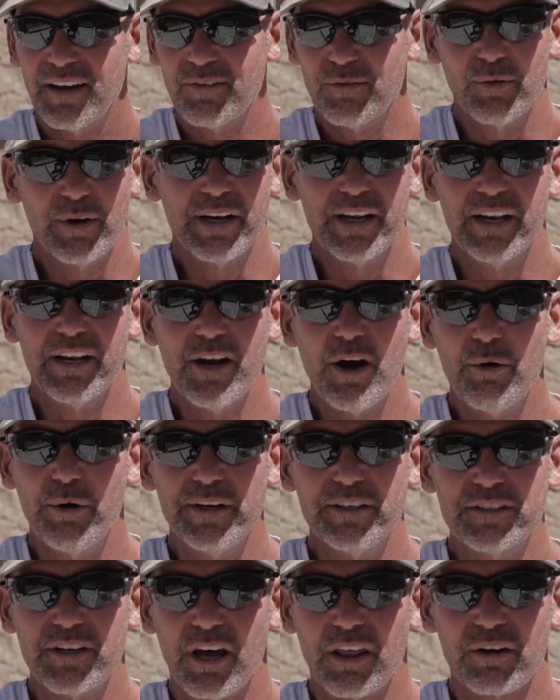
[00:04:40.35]
We didn't know
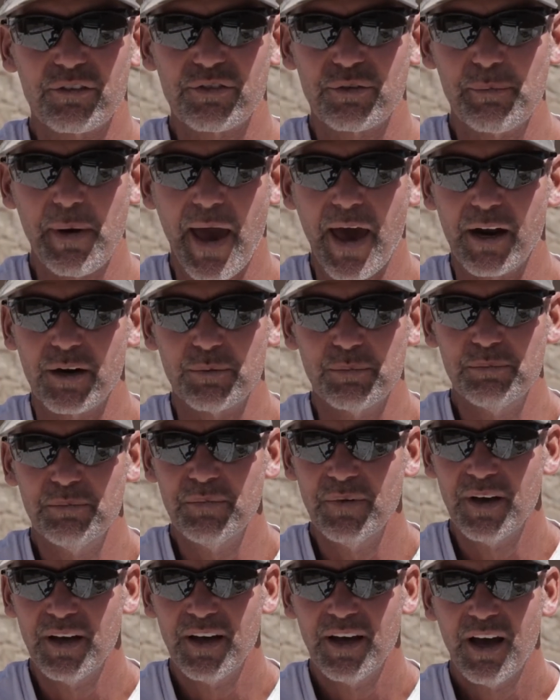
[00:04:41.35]
each other from Adam.
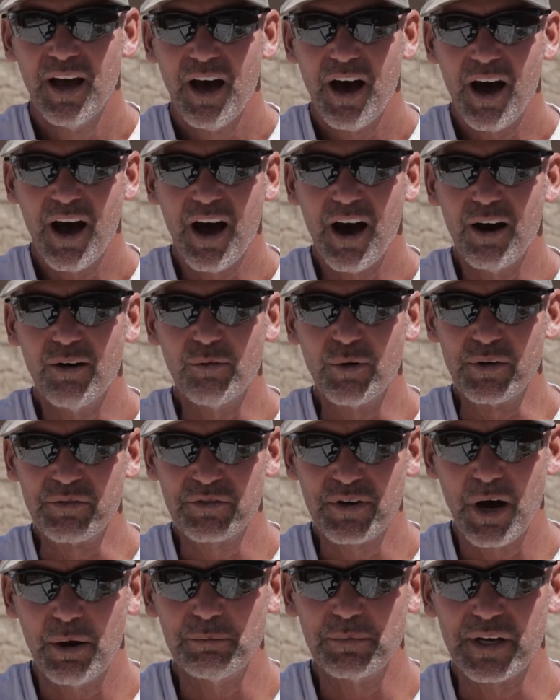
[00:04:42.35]
We've
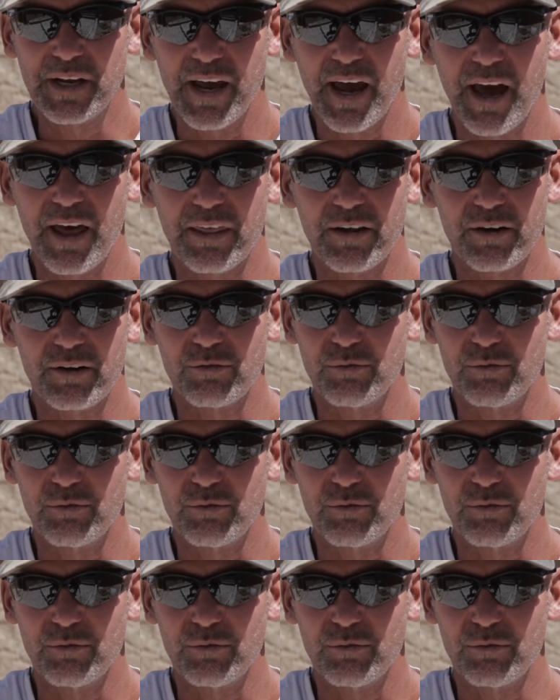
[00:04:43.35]
come together,